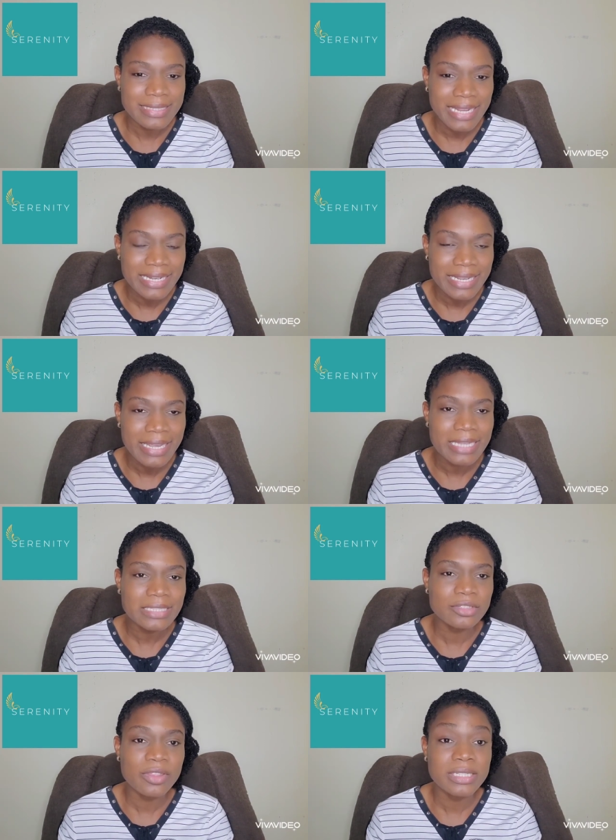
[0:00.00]

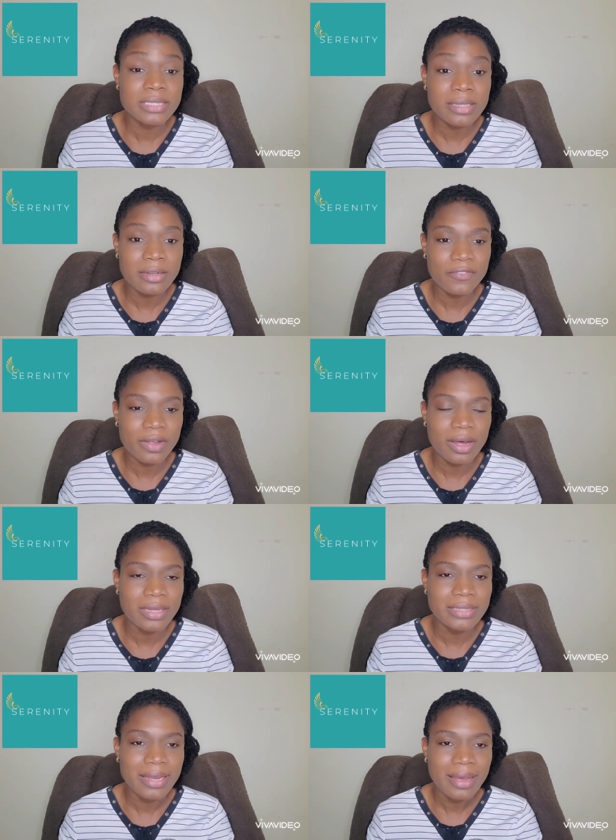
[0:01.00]
dedicated to the Son of
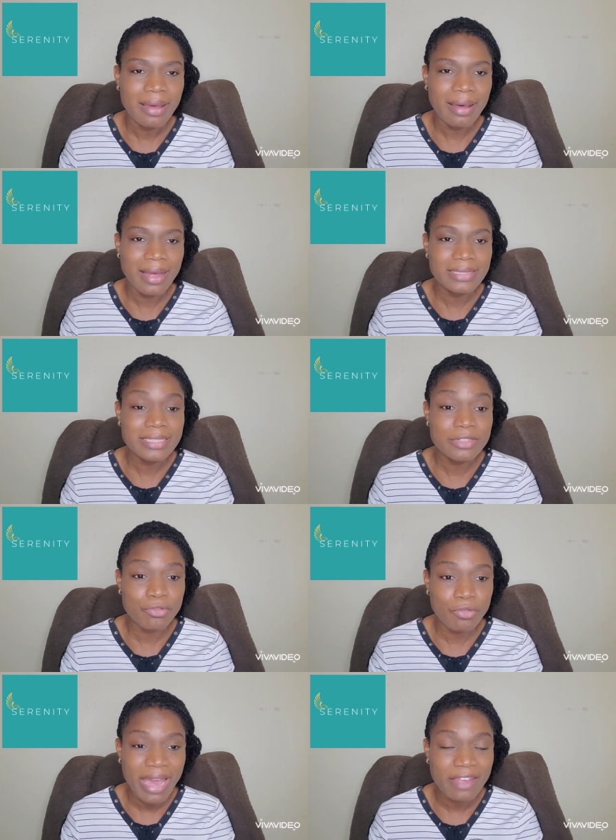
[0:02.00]
God, and
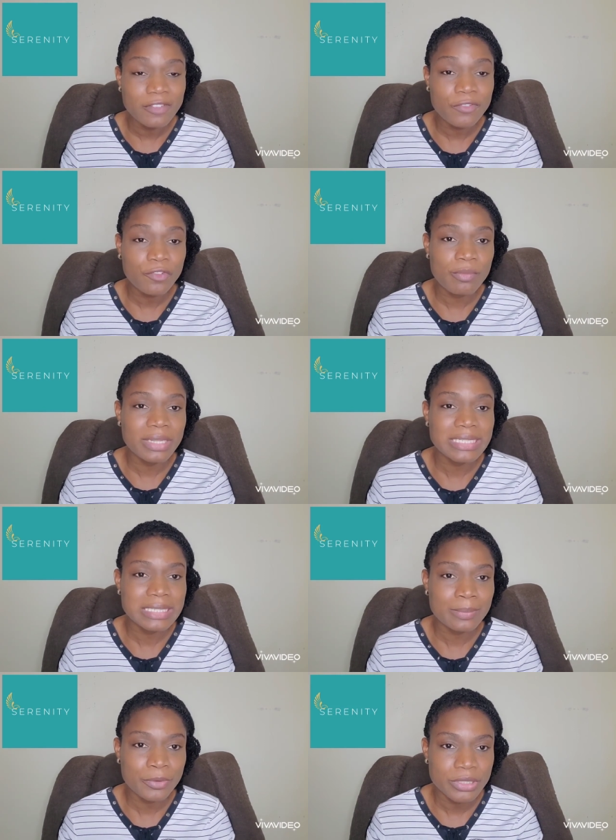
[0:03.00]
derived from the
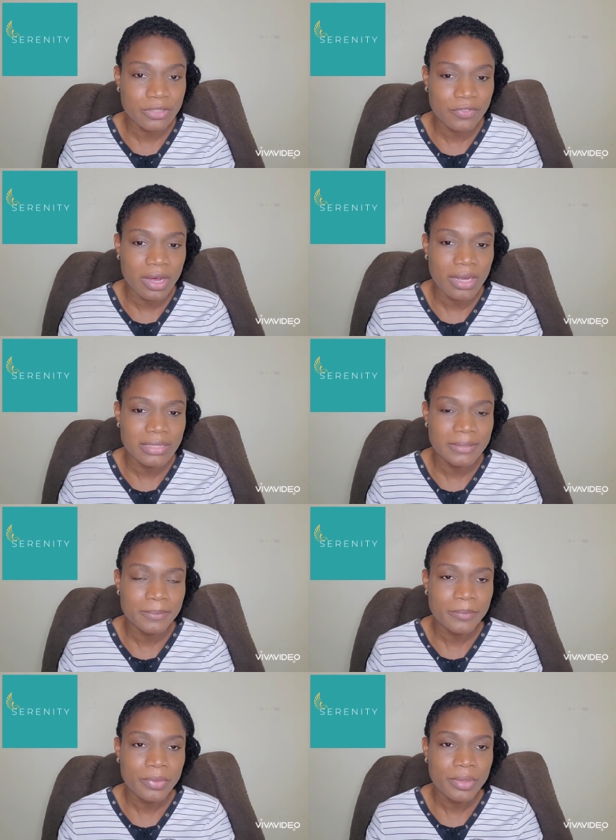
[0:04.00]
Spirit of God.
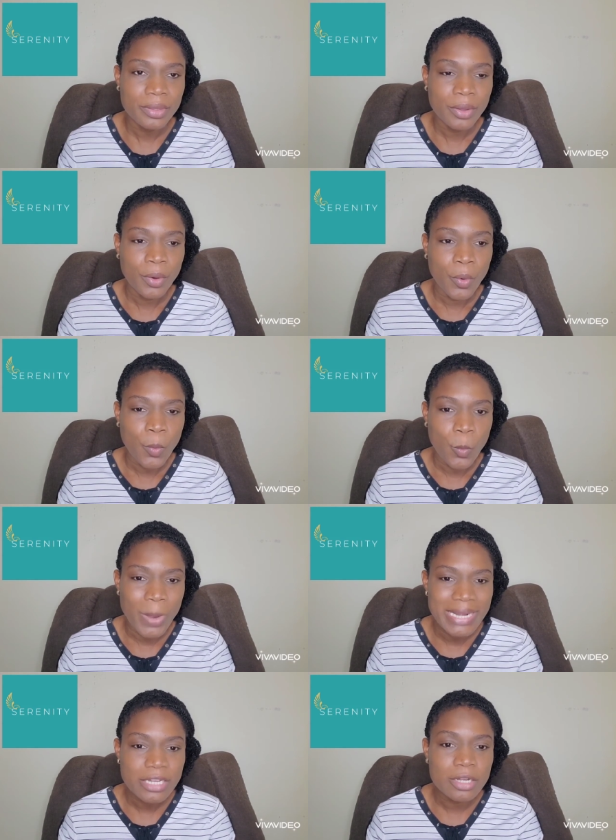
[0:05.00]

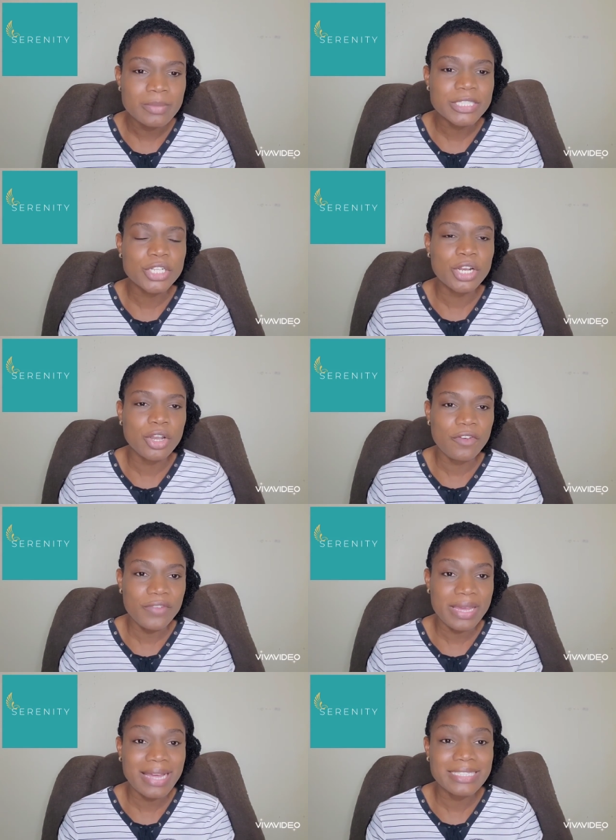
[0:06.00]
When it comes to
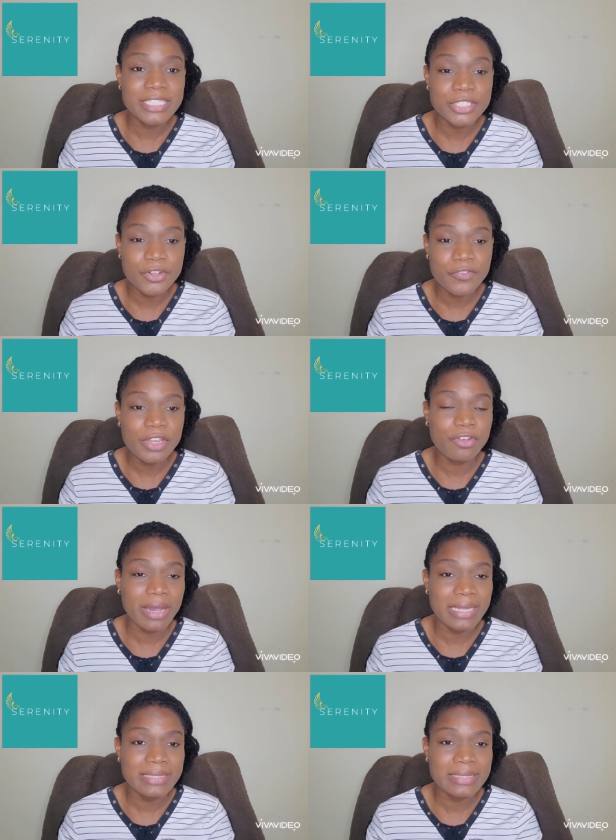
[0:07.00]
loving and serving
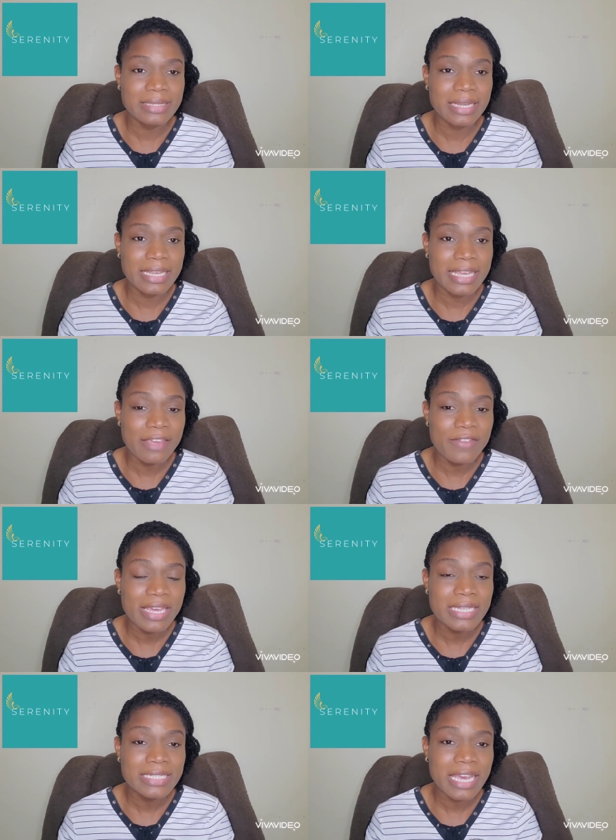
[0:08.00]
Christ,
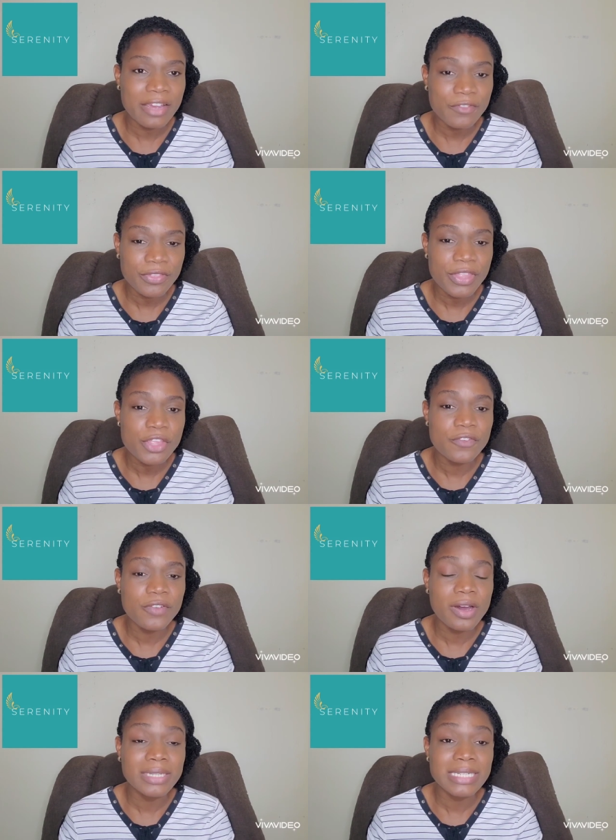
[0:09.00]
giving it everything
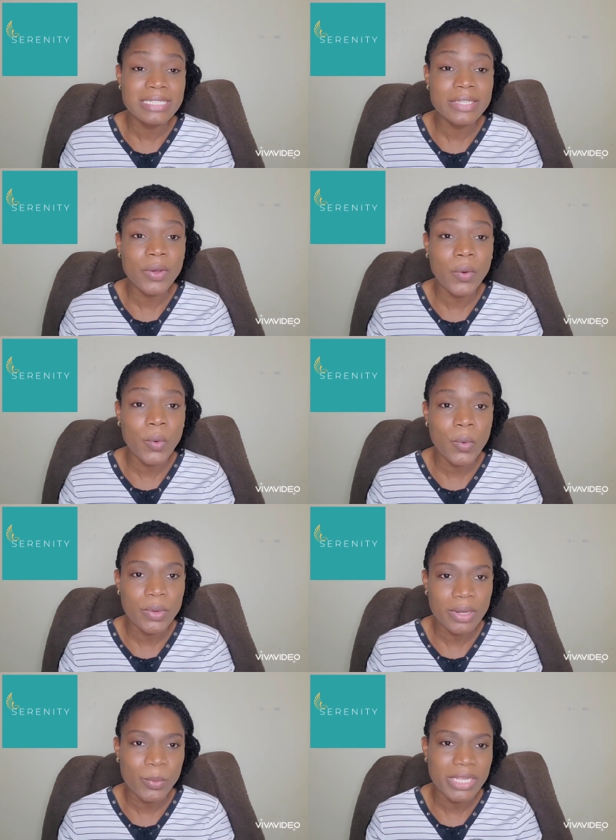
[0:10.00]
you've got is the
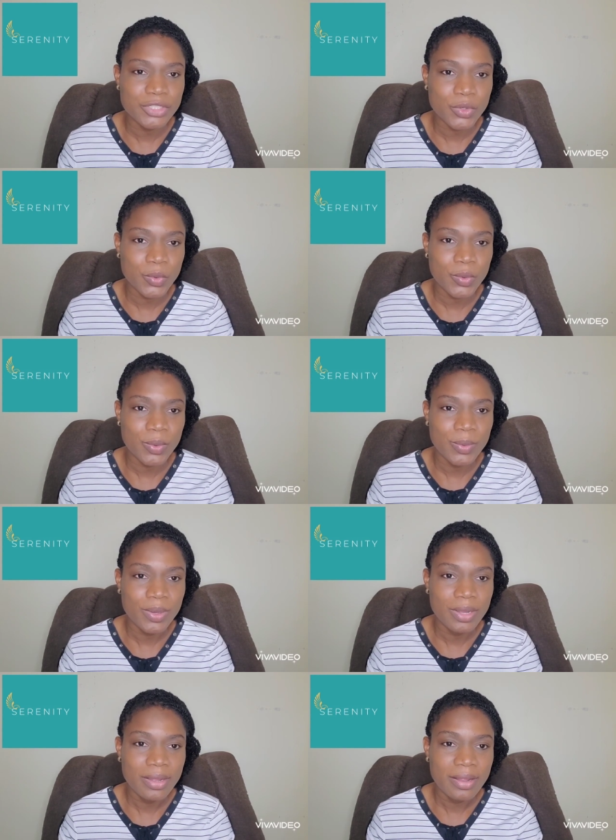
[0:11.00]
only way to go.
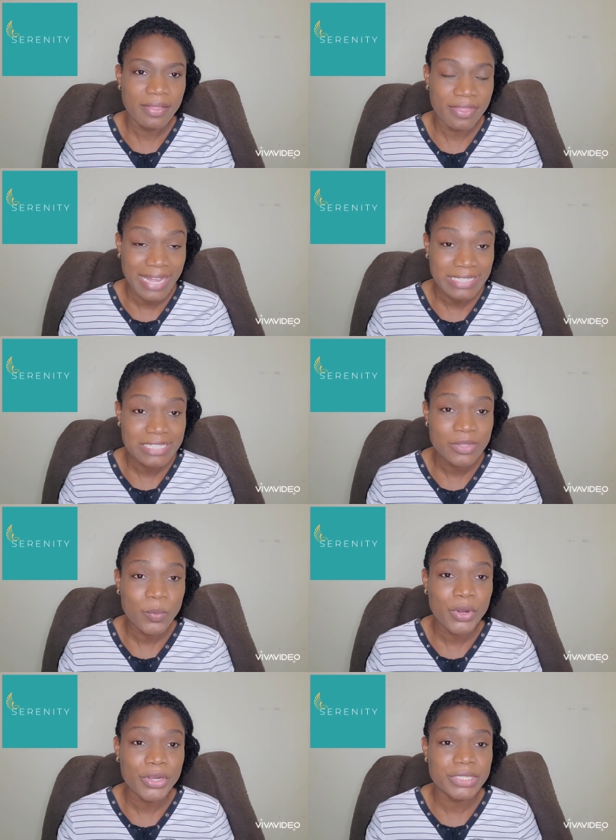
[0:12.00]
That is the
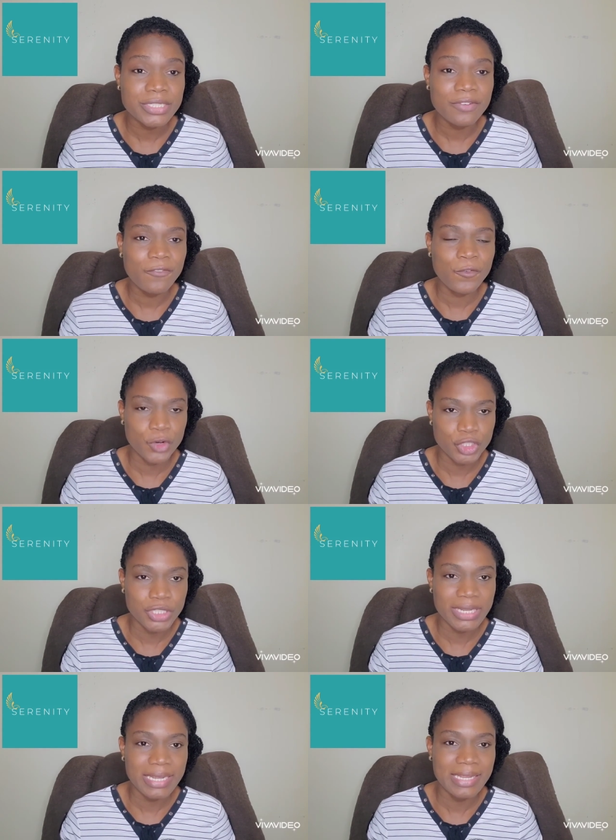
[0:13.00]
word for
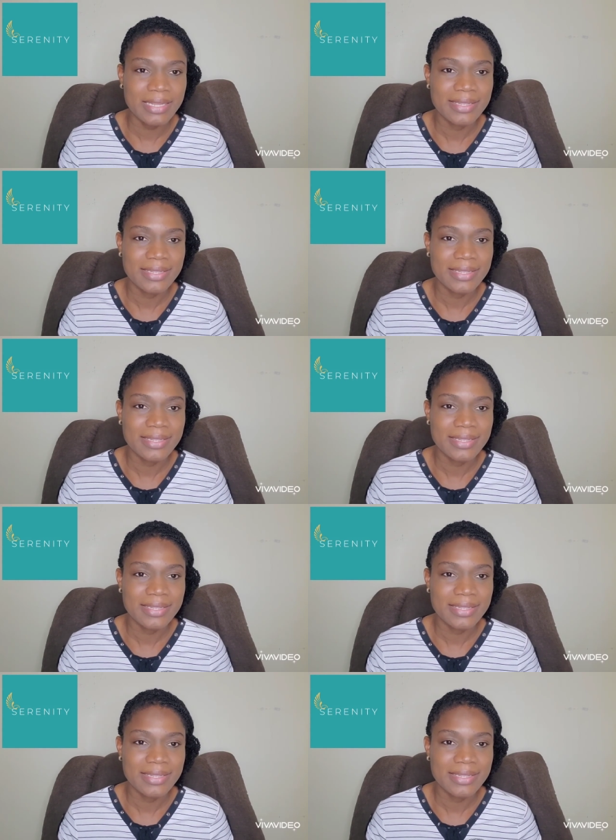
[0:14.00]
today.